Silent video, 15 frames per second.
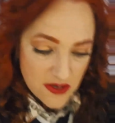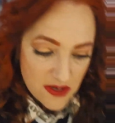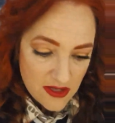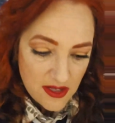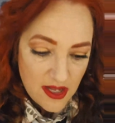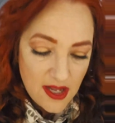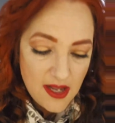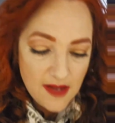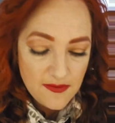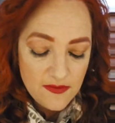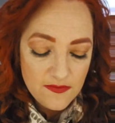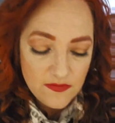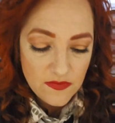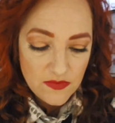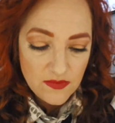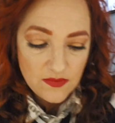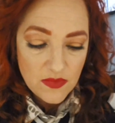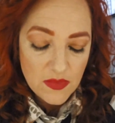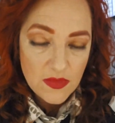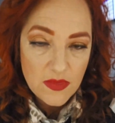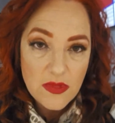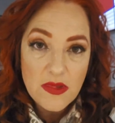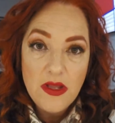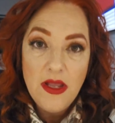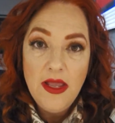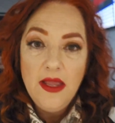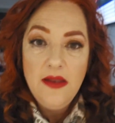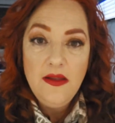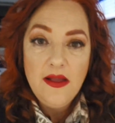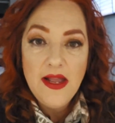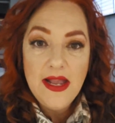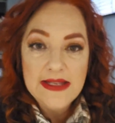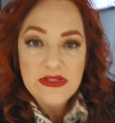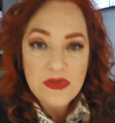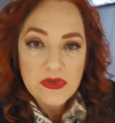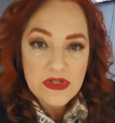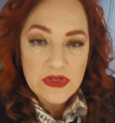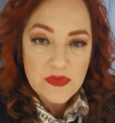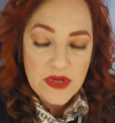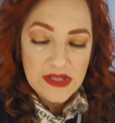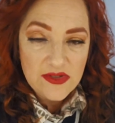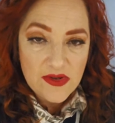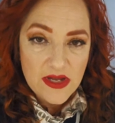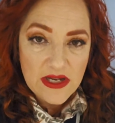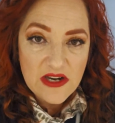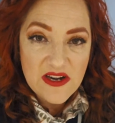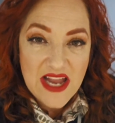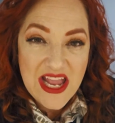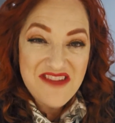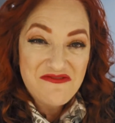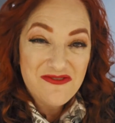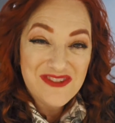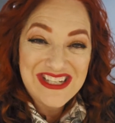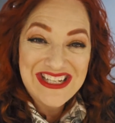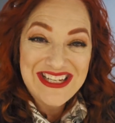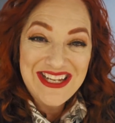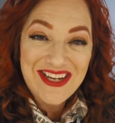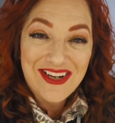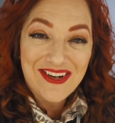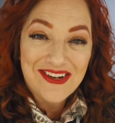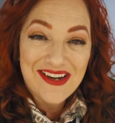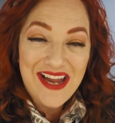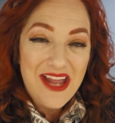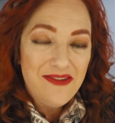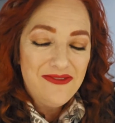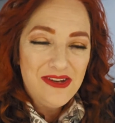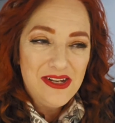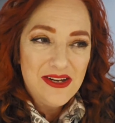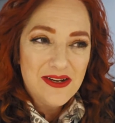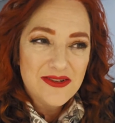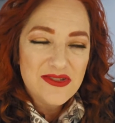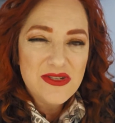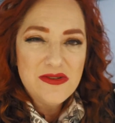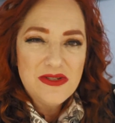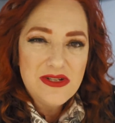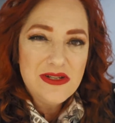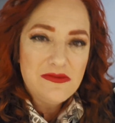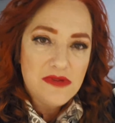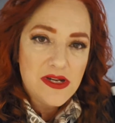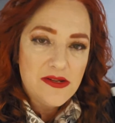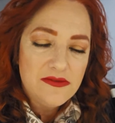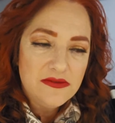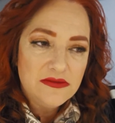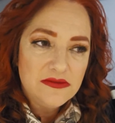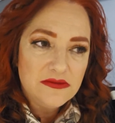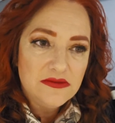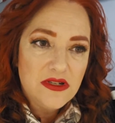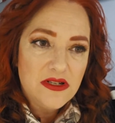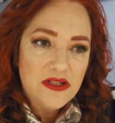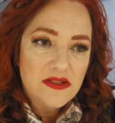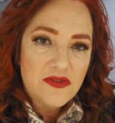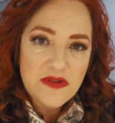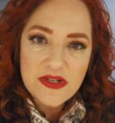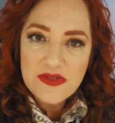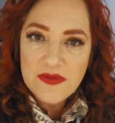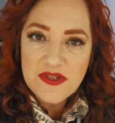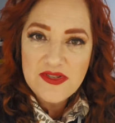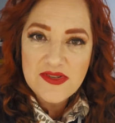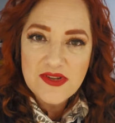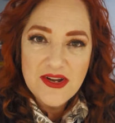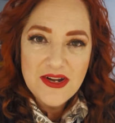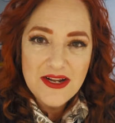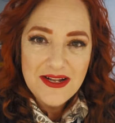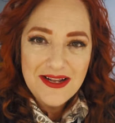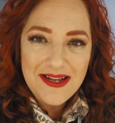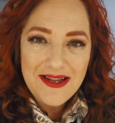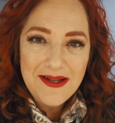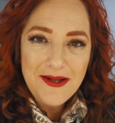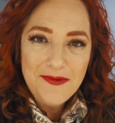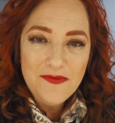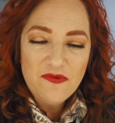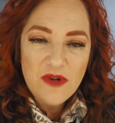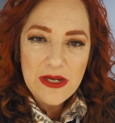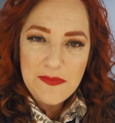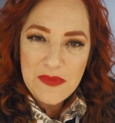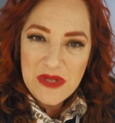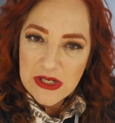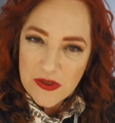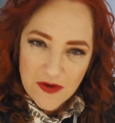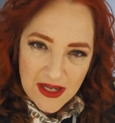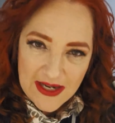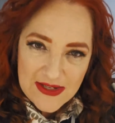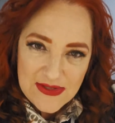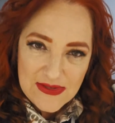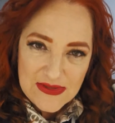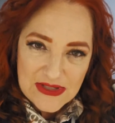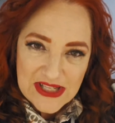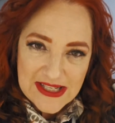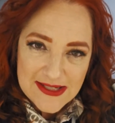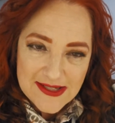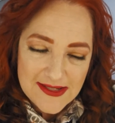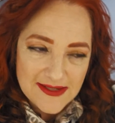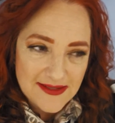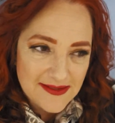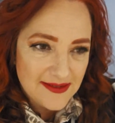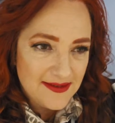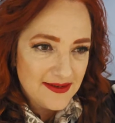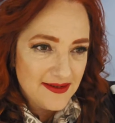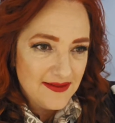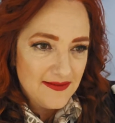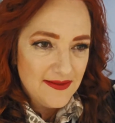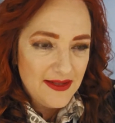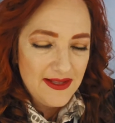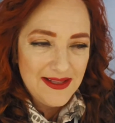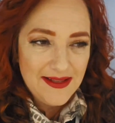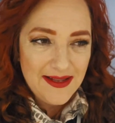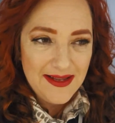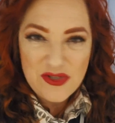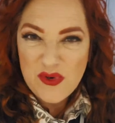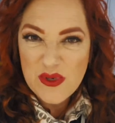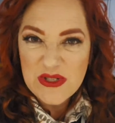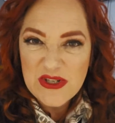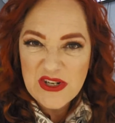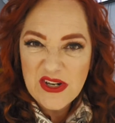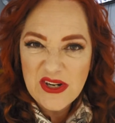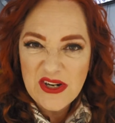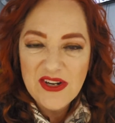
And I torture my daughter every year. It's usually around Christmas. Write me a gratitude list. I torture her.